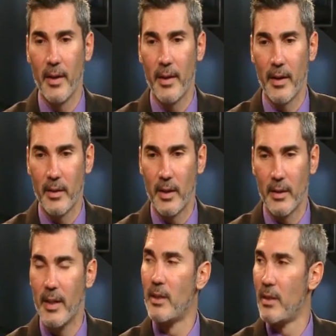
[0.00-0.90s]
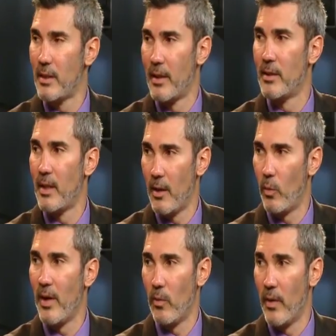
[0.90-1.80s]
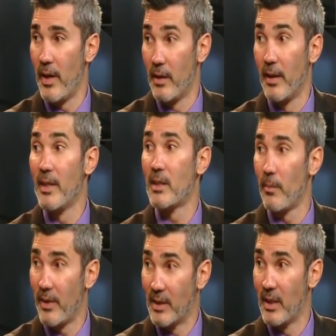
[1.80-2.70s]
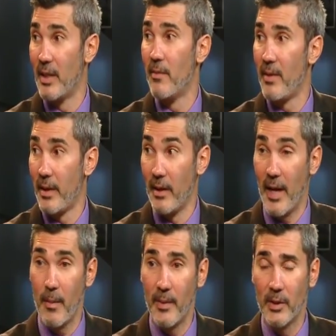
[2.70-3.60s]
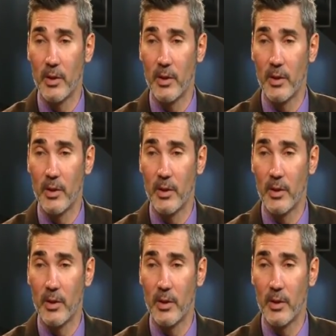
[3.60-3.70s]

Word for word: I think that Tennessee is going to stay quite red unless something significant happens.